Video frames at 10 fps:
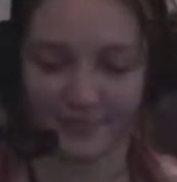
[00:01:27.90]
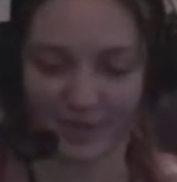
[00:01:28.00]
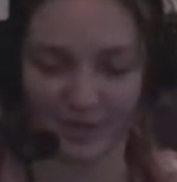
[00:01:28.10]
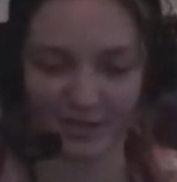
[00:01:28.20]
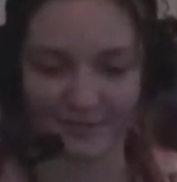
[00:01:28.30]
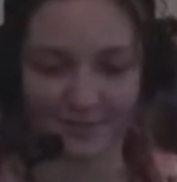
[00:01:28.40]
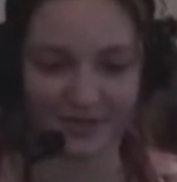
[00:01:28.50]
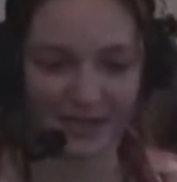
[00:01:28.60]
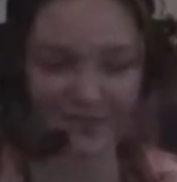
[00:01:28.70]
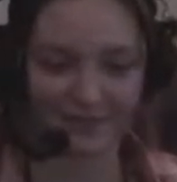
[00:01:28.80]
Great.
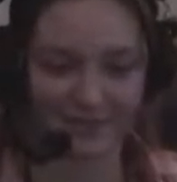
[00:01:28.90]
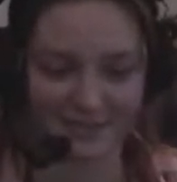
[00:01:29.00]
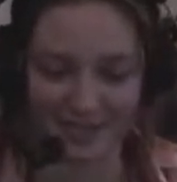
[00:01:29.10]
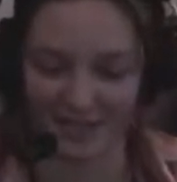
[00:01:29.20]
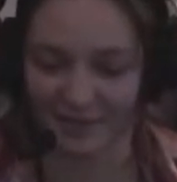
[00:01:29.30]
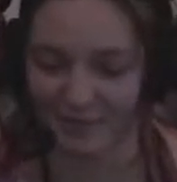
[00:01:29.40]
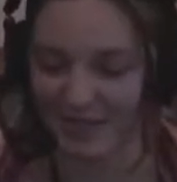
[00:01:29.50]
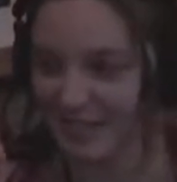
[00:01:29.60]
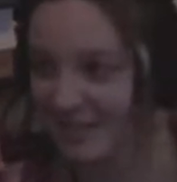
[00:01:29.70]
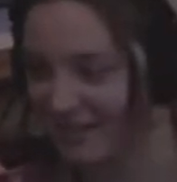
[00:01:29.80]
We have an exciting
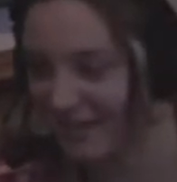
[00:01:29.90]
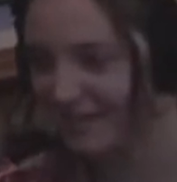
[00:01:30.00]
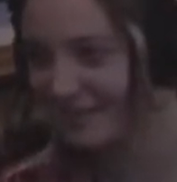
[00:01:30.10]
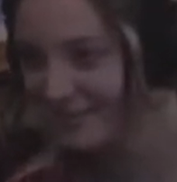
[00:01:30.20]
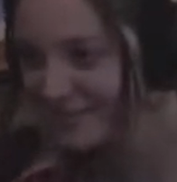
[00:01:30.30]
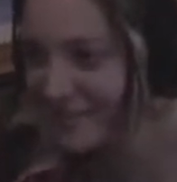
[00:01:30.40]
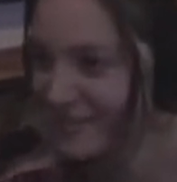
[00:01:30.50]
weekend ahead.